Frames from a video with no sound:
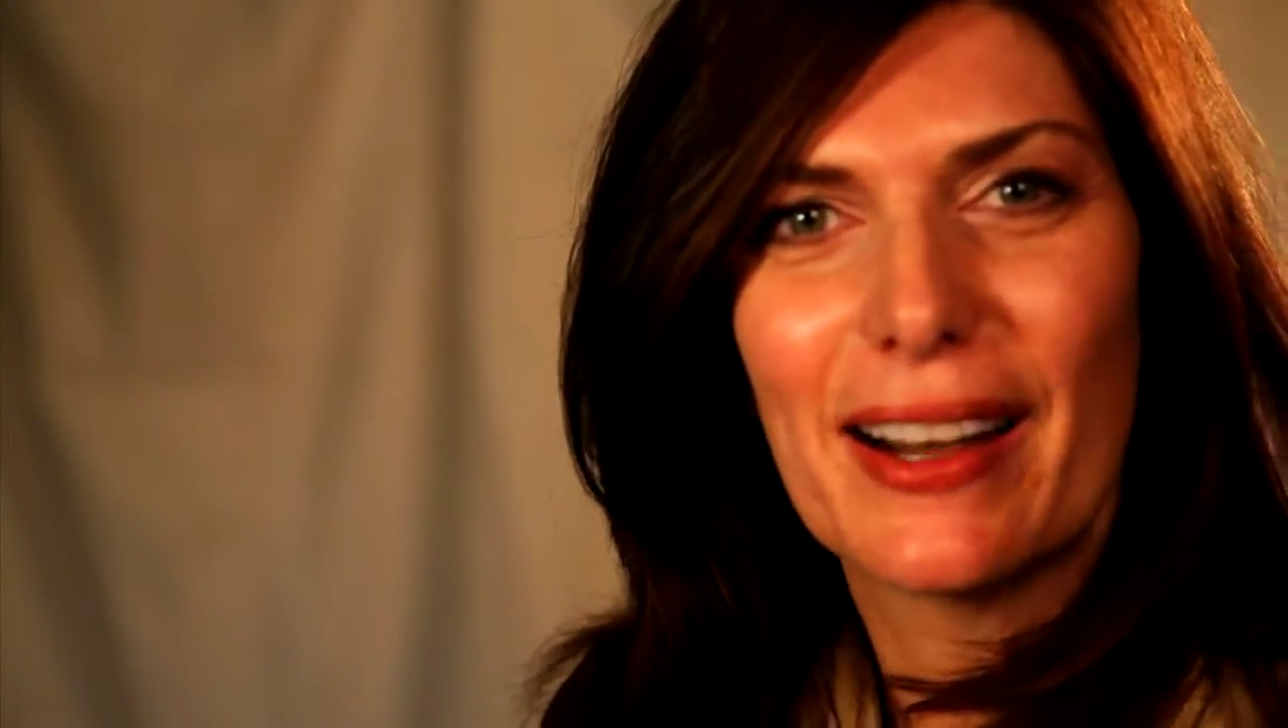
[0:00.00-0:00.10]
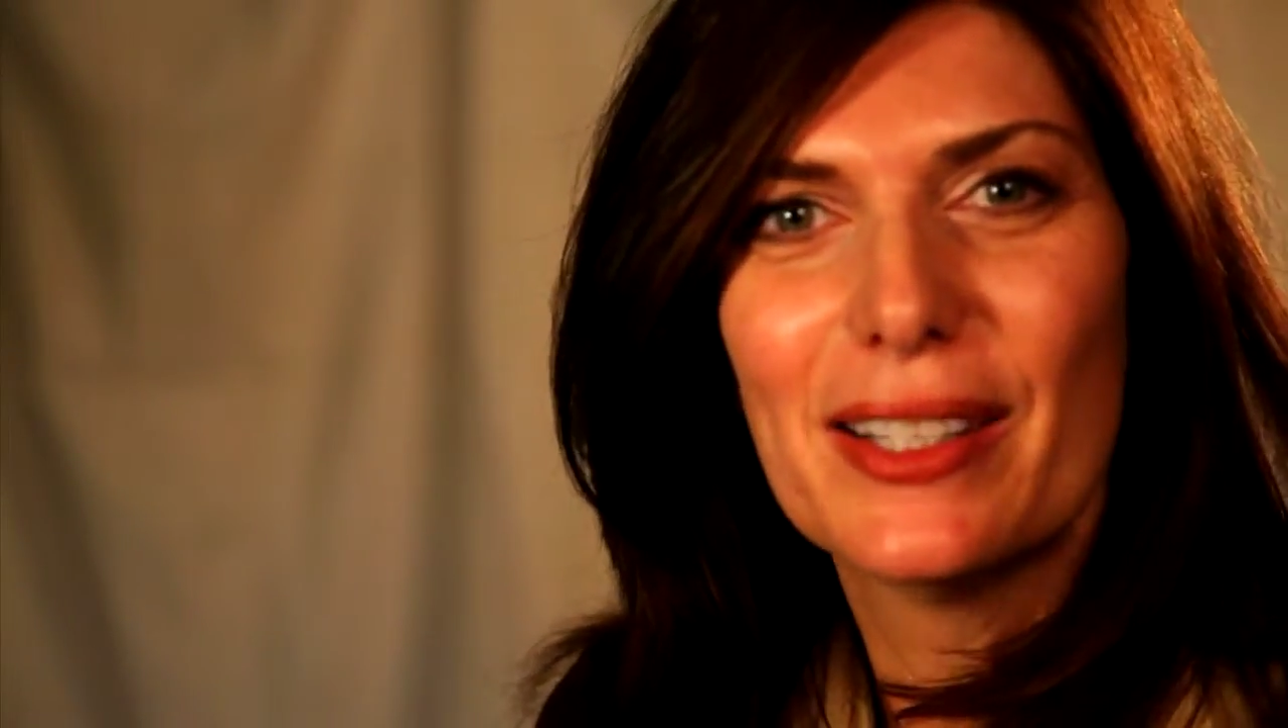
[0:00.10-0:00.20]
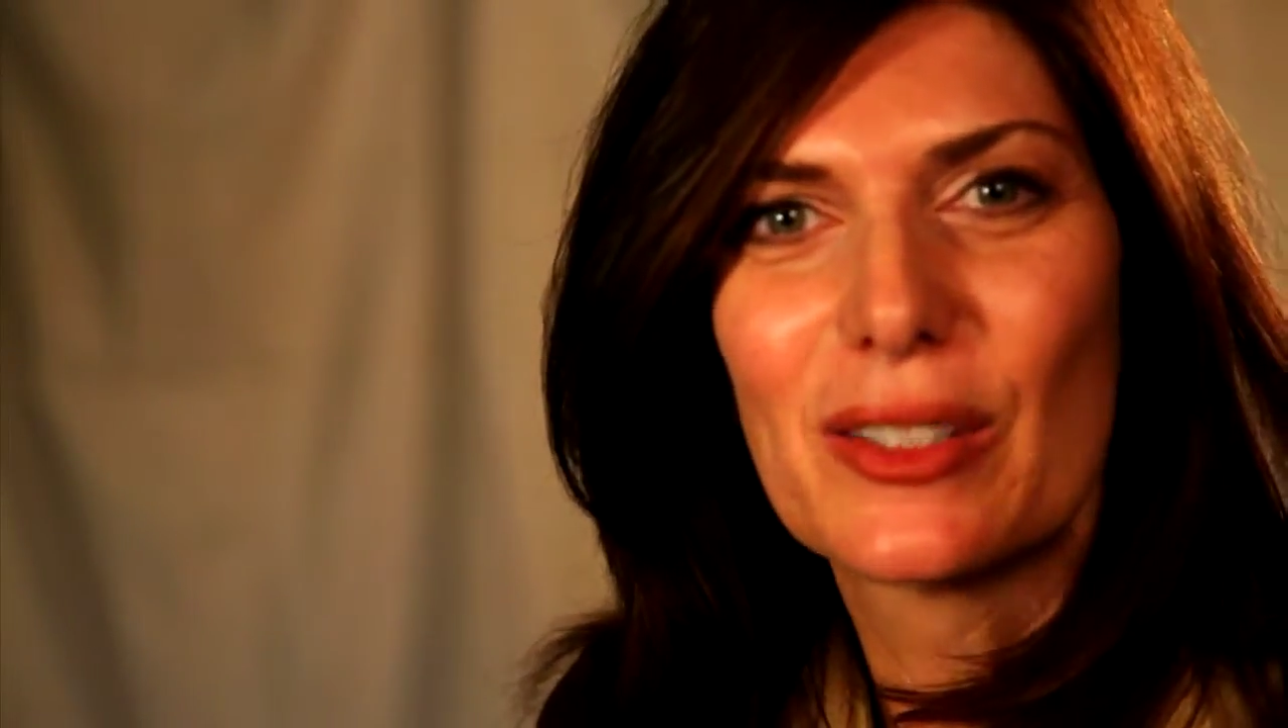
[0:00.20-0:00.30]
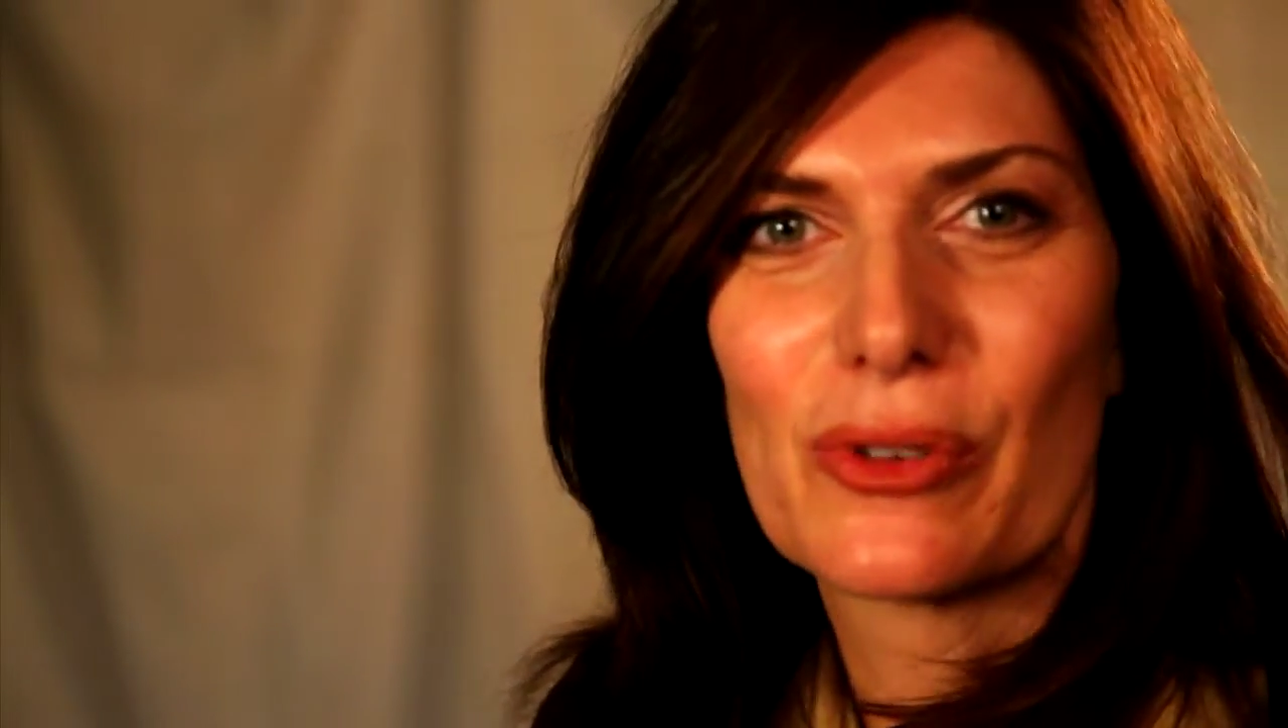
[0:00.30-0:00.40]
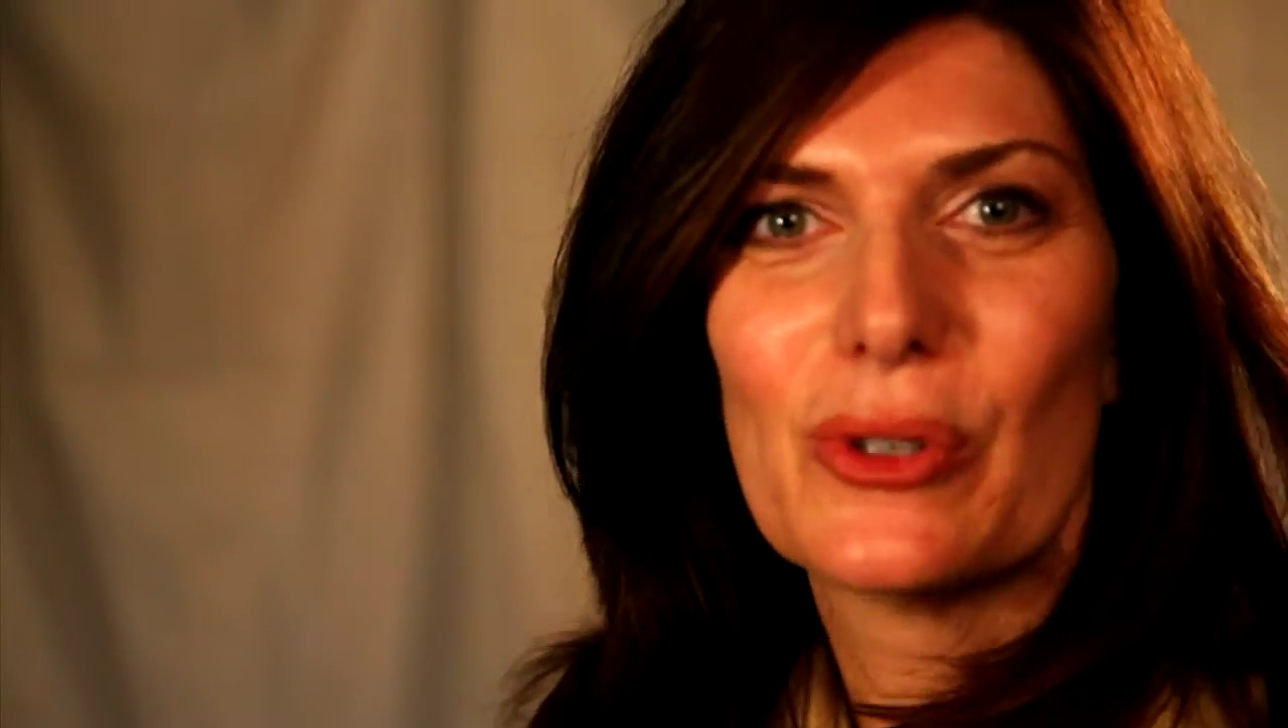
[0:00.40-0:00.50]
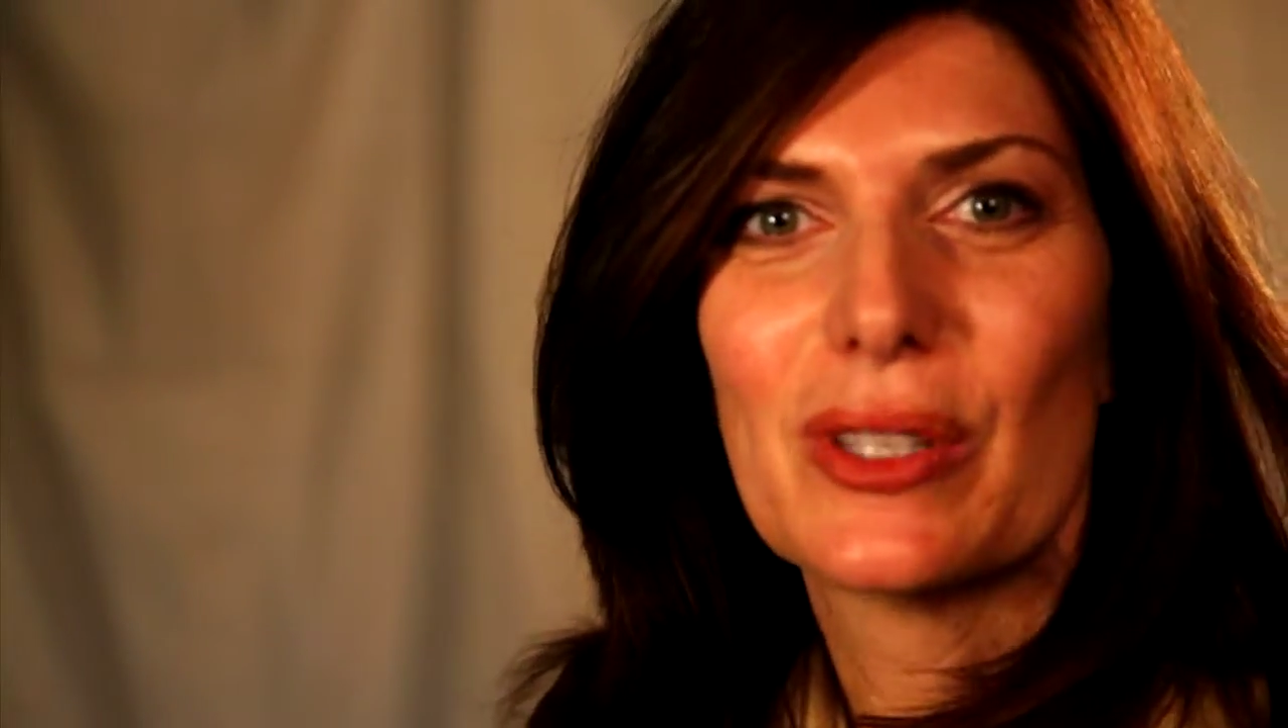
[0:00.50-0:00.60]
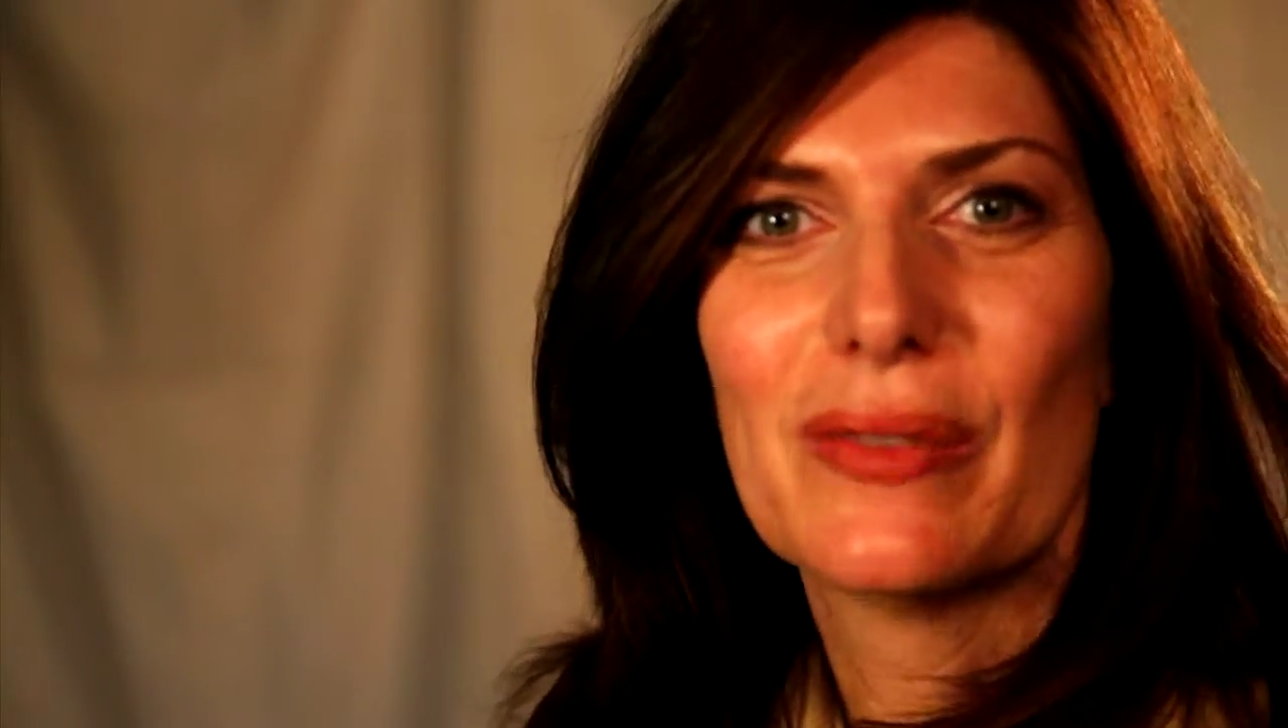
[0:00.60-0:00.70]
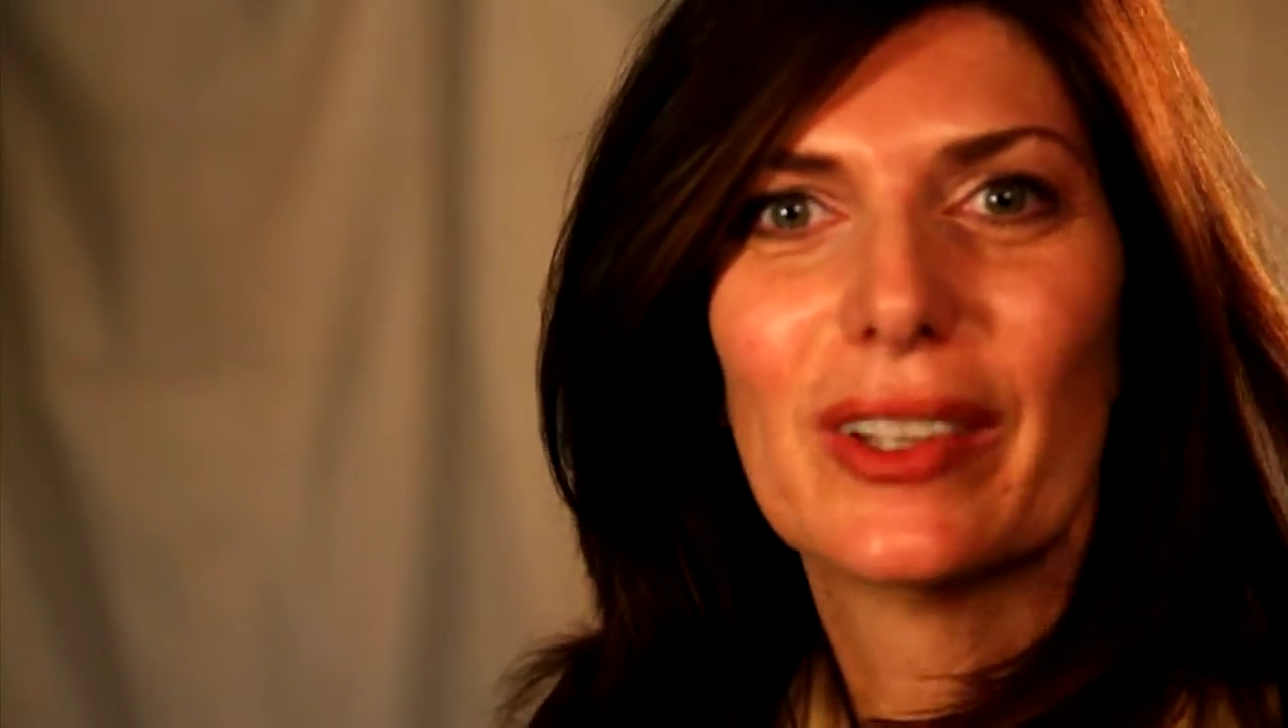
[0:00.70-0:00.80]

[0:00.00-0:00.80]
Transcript: kinds of fruits